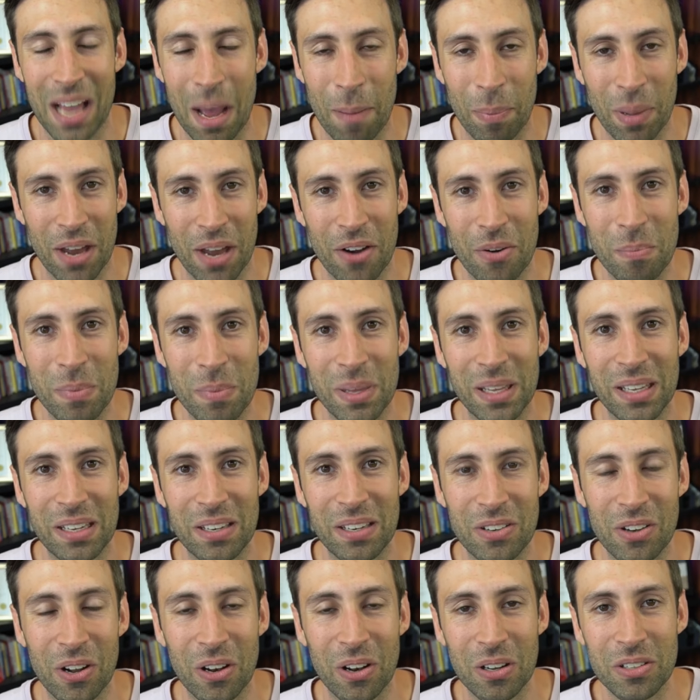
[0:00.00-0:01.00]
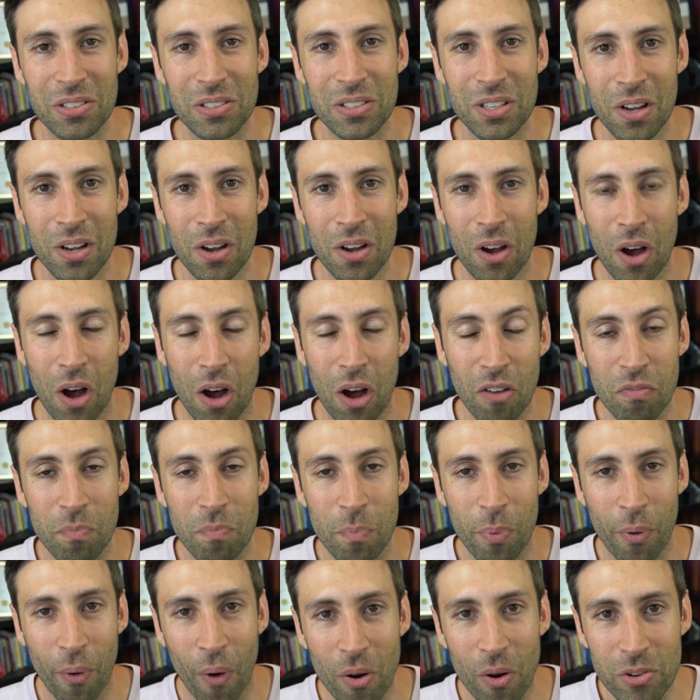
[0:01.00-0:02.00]
couple $100 million
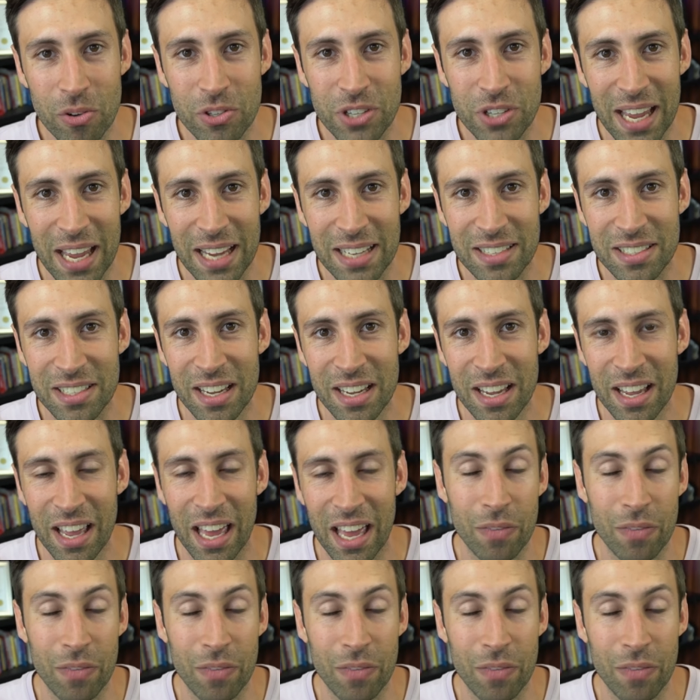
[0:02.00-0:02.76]
of projects.